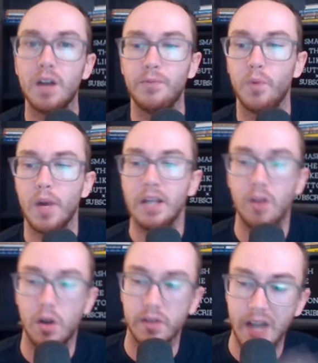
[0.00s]
for a
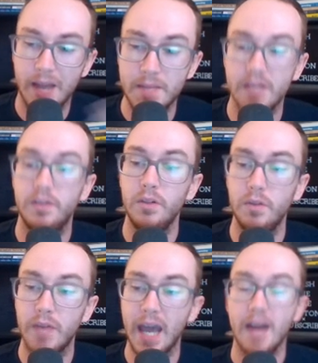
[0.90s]
long time. And due to
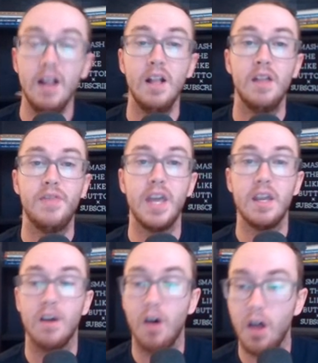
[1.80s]
that,
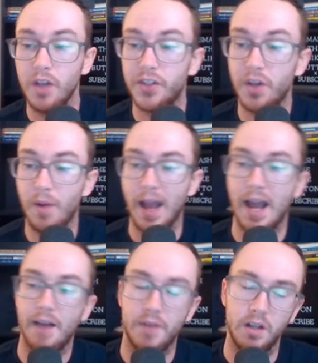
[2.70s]
they also
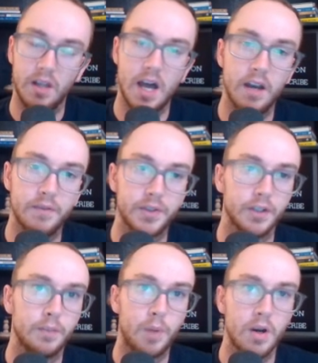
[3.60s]
have a lot of
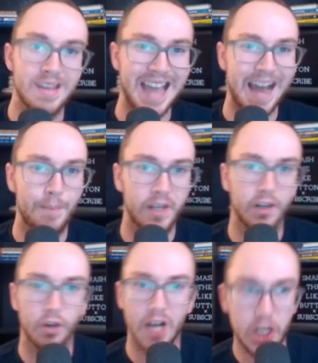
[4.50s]
third party app
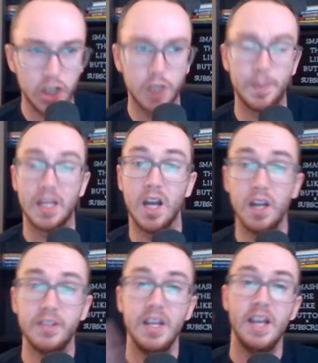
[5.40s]
integrations
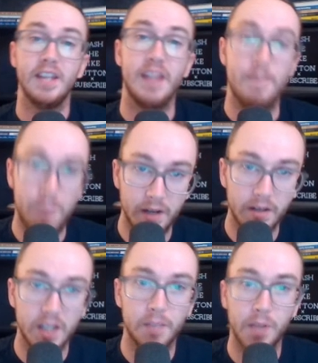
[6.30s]
because They've been
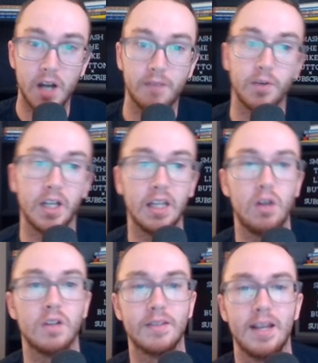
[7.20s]
around the block for a
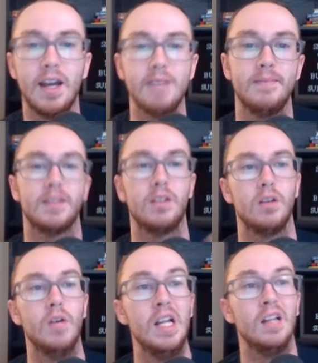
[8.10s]
long time. So,
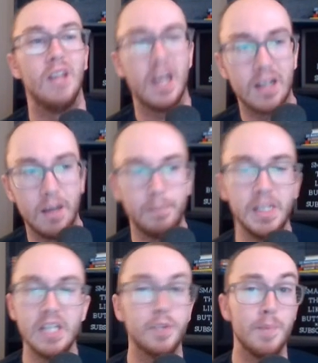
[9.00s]
a lot of
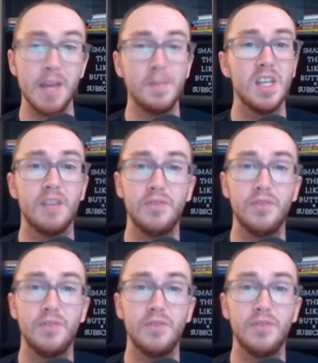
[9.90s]
companies, maybe if